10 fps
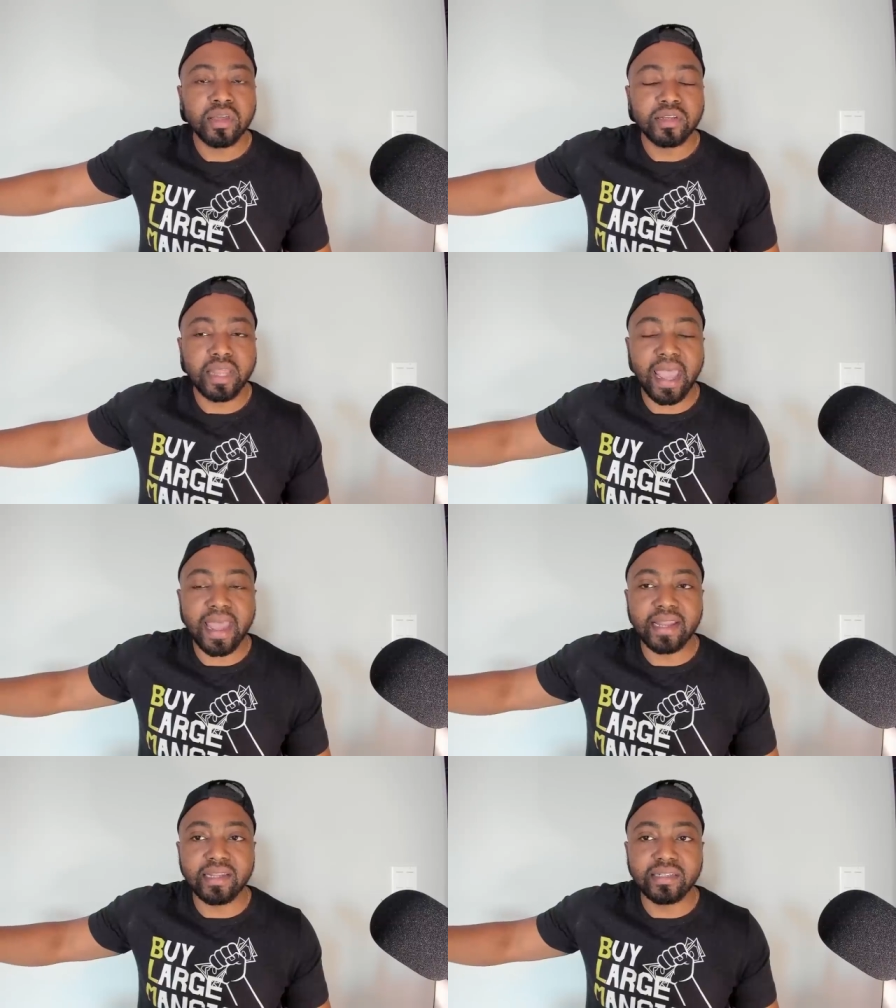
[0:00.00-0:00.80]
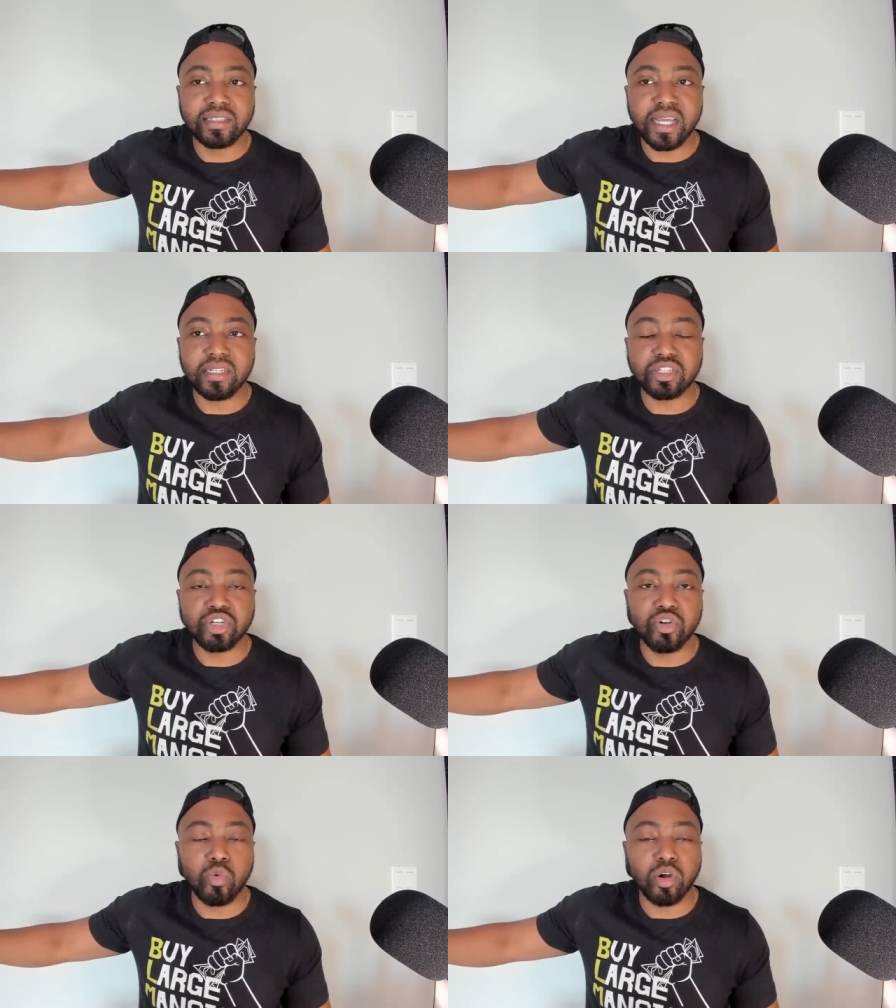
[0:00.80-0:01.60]
that these
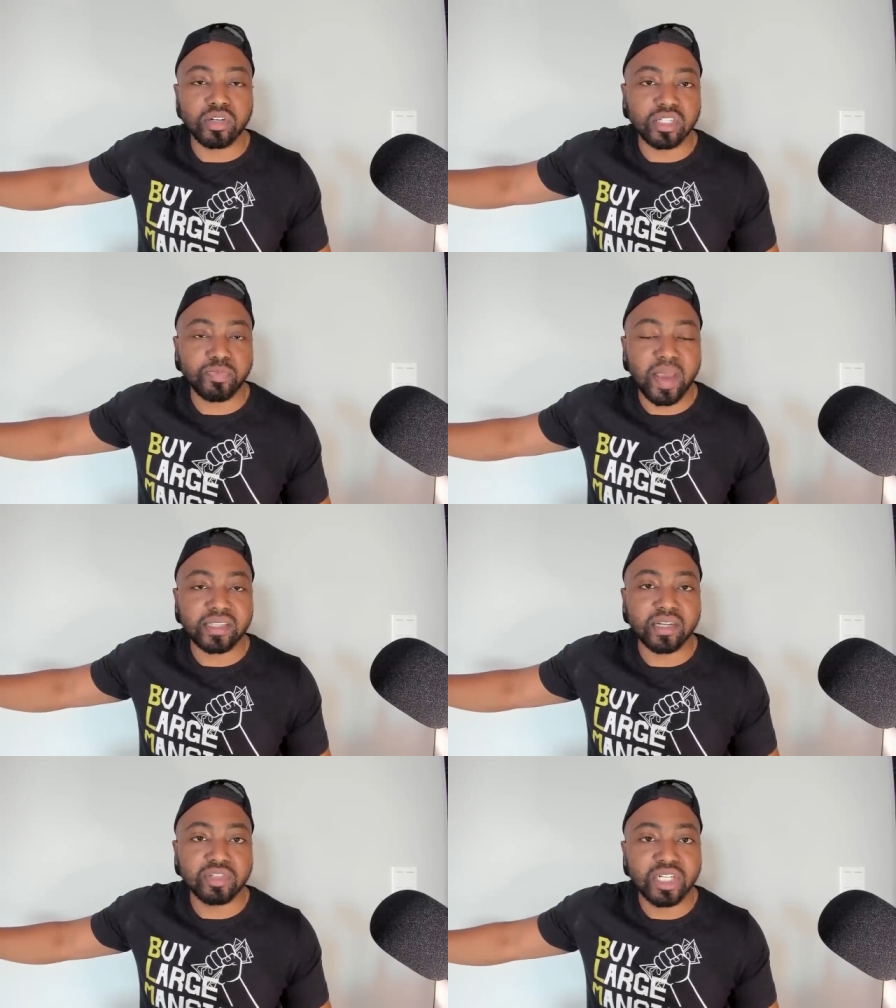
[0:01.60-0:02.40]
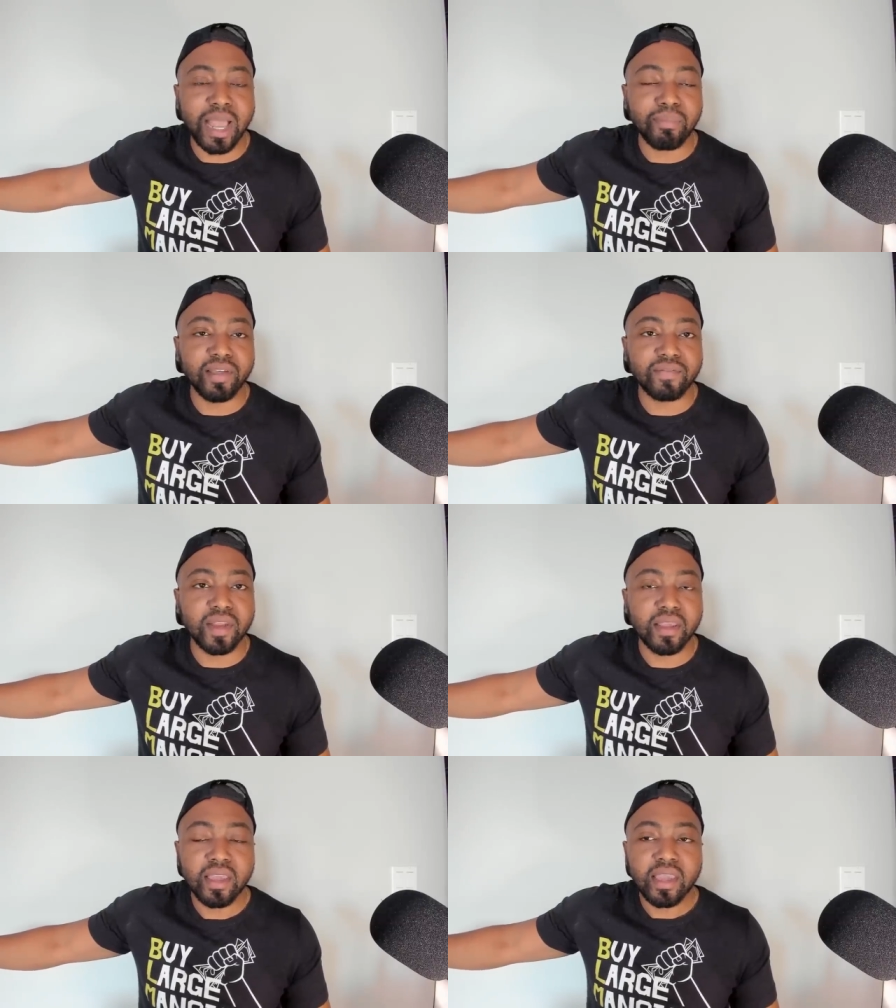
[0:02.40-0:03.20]
two were suspected of shoplifting